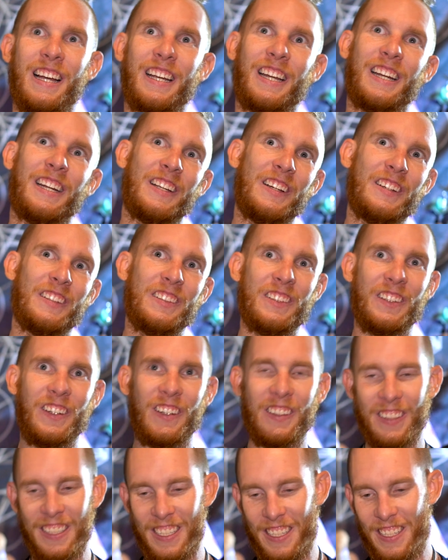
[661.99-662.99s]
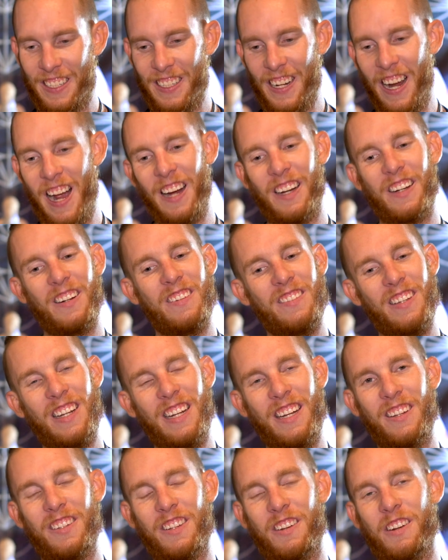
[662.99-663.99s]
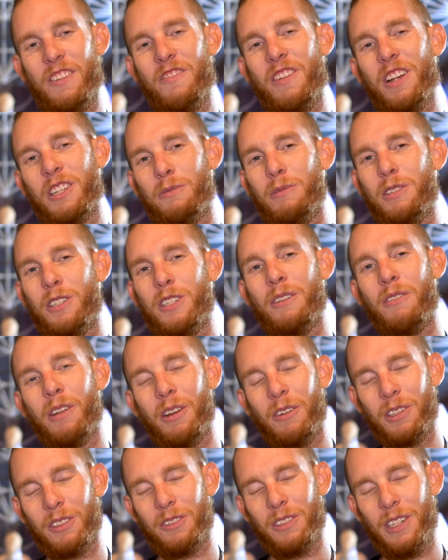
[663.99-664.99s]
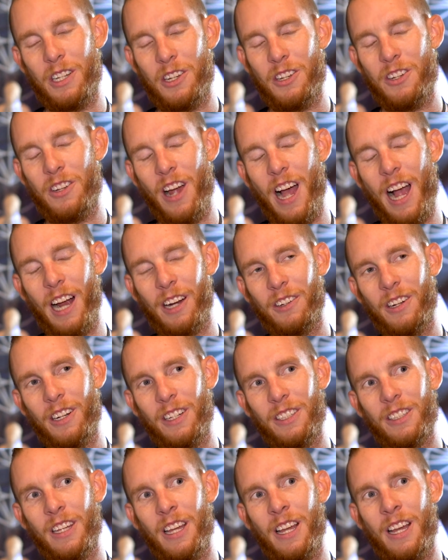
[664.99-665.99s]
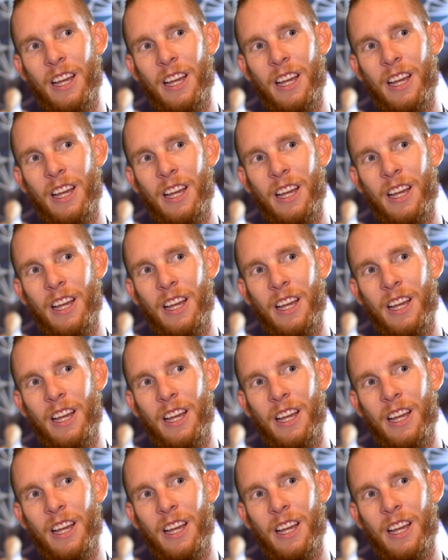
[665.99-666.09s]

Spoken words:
I got to go through all these chakra videos. I'm going to make specific ones for each chakras.